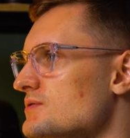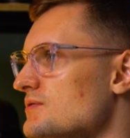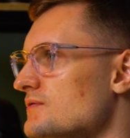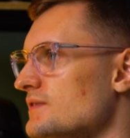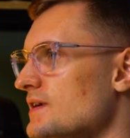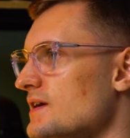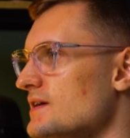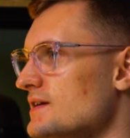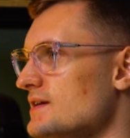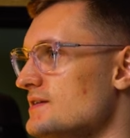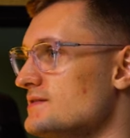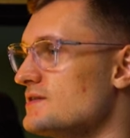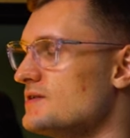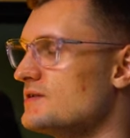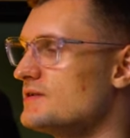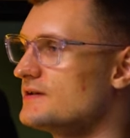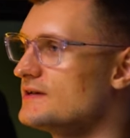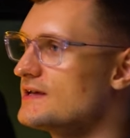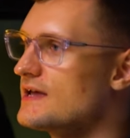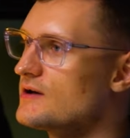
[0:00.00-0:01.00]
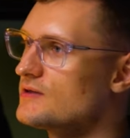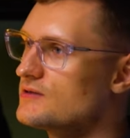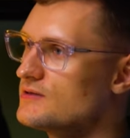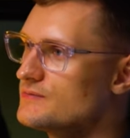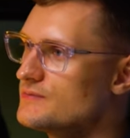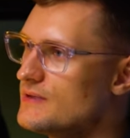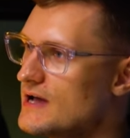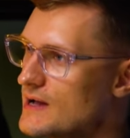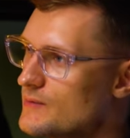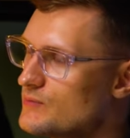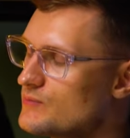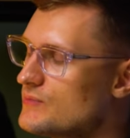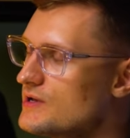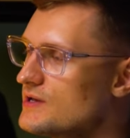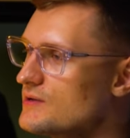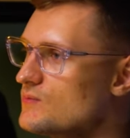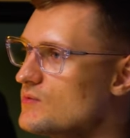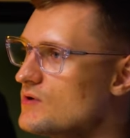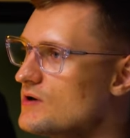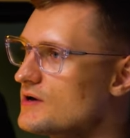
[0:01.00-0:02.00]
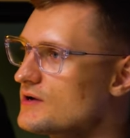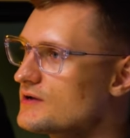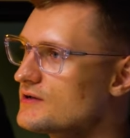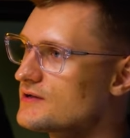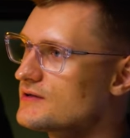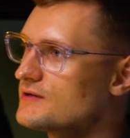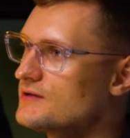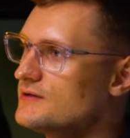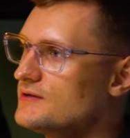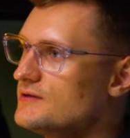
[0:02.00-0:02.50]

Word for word: sort of like internally how the app may work?